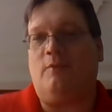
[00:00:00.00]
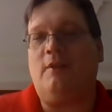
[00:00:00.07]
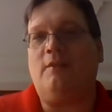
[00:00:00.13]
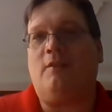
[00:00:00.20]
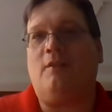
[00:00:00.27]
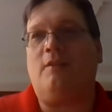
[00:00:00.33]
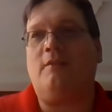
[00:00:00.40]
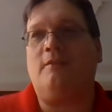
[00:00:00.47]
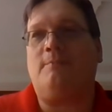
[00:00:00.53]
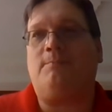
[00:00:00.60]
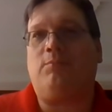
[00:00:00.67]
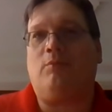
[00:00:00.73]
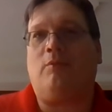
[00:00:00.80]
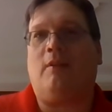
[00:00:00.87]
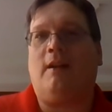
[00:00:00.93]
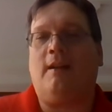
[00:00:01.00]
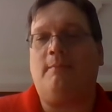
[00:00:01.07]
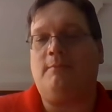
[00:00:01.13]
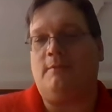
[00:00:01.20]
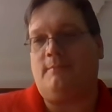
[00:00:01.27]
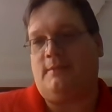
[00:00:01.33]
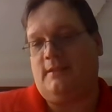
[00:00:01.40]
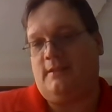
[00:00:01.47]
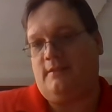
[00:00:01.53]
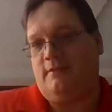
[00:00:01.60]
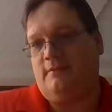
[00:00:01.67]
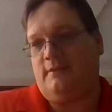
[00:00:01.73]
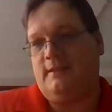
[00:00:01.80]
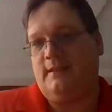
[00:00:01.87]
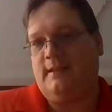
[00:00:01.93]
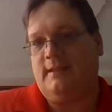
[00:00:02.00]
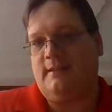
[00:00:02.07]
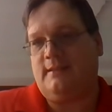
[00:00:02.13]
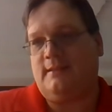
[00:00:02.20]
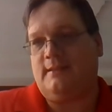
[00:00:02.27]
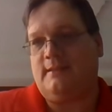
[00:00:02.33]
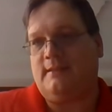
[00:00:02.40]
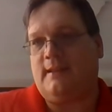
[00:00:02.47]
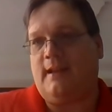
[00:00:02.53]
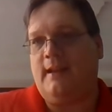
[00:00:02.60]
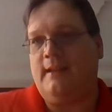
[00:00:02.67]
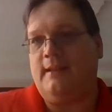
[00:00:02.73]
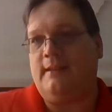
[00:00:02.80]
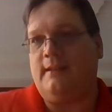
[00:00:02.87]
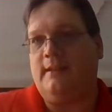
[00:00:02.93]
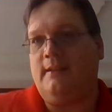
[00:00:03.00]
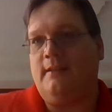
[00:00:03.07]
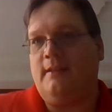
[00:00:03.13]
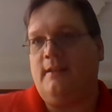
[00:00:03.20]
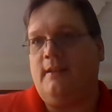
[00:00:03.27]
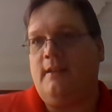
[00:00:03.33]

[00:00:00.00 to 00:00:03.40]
What are the problems that you see in society?